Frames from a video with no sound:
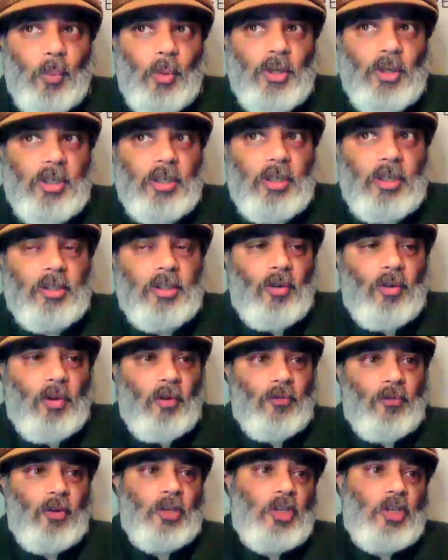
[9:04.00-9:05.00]
which is
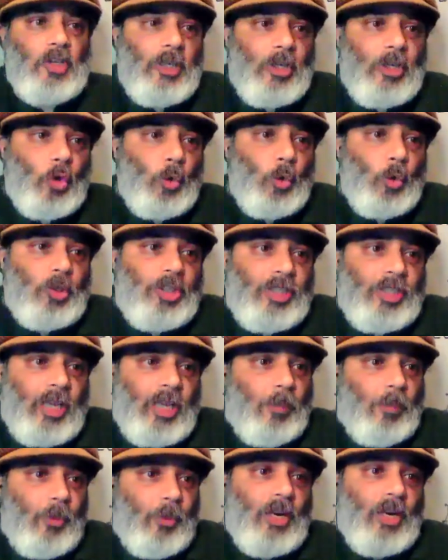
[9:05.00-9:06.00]
officially called
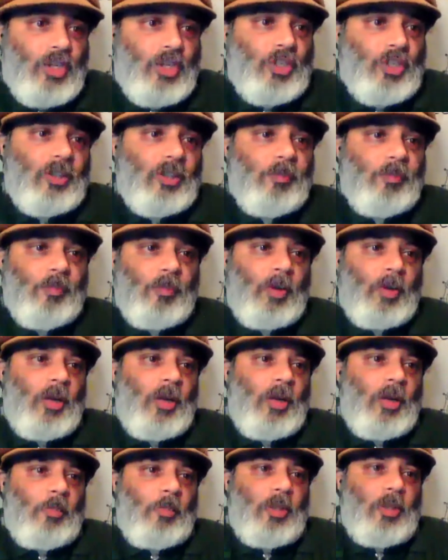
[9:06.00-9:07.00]
celebration,
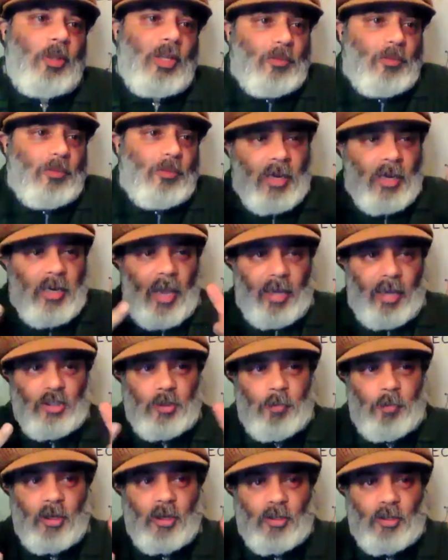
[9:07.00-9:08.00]
but there's many
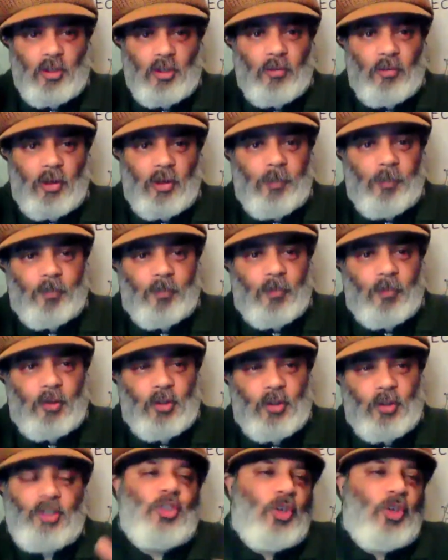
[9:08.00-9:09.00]
aspects of it.
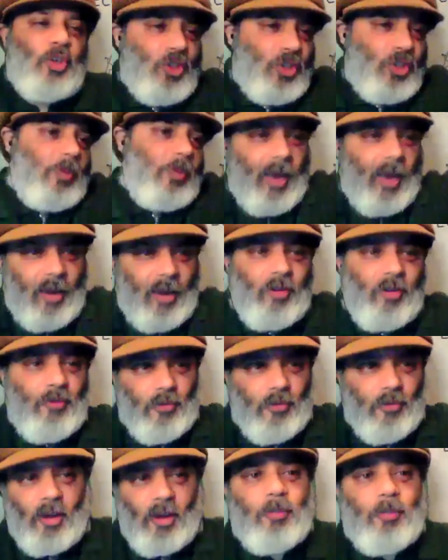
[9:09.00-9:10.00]
So it's not just about having
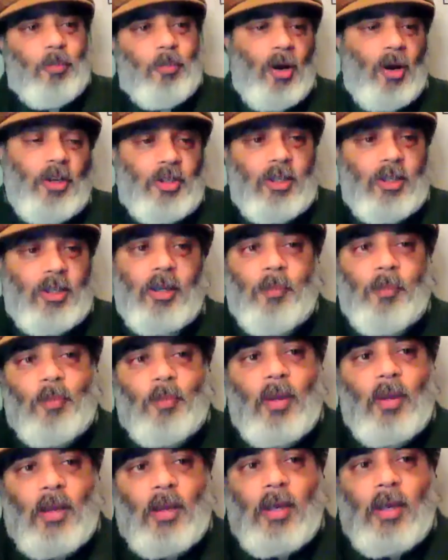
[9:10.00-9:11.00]
fun and partying.
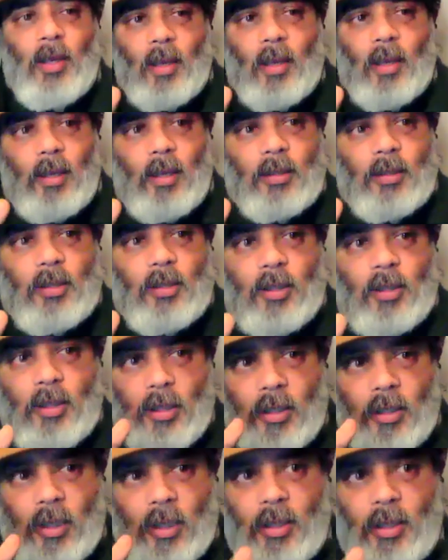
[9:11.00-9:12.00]
It, the,
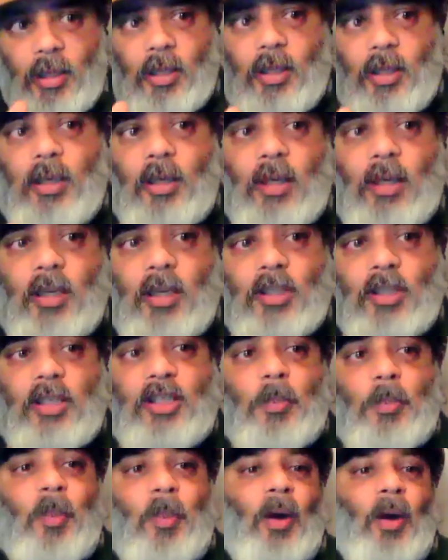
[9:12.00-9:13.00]
the key thing is
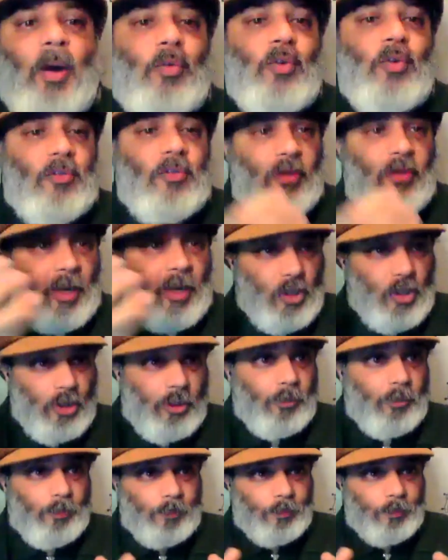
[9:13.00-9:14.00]
it's about reflection,